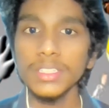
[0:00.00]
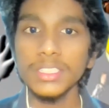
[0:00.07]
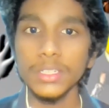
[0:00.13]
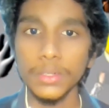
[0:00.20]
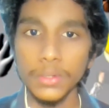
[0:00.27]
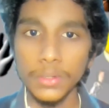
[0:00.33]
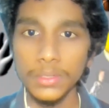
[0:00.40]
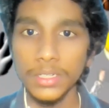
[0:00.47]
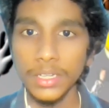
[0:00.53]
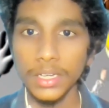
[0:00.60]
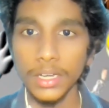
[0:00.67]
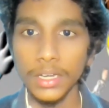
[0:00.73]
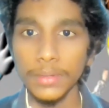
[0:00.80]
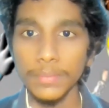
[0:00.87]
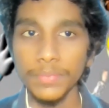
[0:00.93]
it's an old
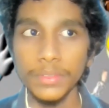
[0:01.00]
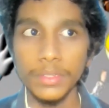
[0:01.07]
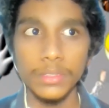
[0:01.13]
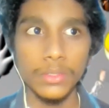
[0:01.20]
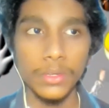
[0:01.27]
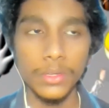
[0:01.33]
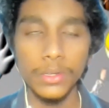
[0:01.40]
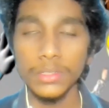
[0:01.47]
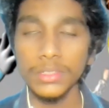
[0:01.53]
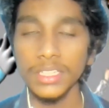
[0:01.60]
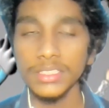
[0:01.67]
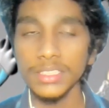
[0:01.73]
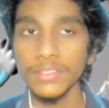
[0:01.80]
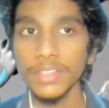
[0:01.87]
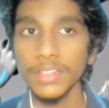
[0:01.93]
car,
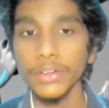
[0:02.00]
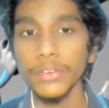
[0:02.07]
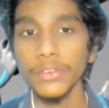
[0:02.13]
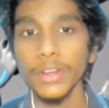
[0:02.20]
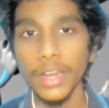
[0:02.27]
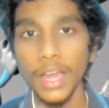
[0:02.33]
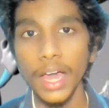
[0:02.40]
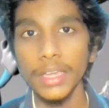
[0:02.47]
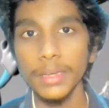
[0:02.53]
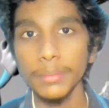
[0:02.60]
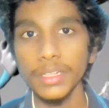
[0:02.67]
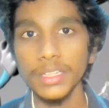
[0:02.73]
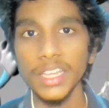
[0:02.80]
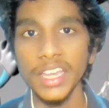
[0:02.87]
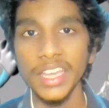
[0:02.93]
Toyotas are very
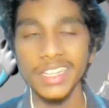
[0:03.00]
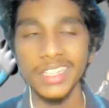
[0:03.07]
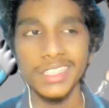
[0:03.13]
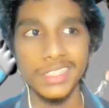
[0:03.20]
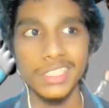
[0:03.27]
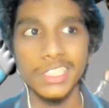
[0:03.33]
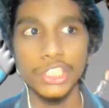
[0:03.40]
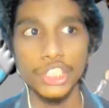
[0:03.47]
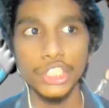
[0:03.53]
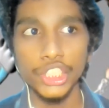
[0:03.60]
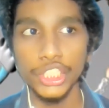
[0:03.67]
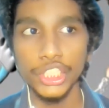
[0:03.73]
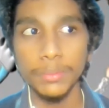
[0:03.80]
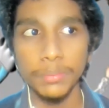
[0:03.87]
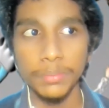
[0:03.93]
reliable and indeed
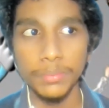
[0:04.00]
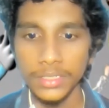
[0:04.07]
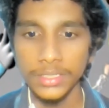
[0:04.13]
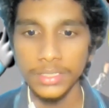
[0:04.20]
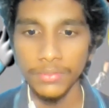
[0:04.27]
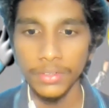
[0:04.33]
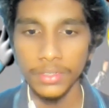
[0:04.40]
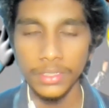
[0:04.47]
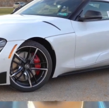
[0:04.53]
cheap, except for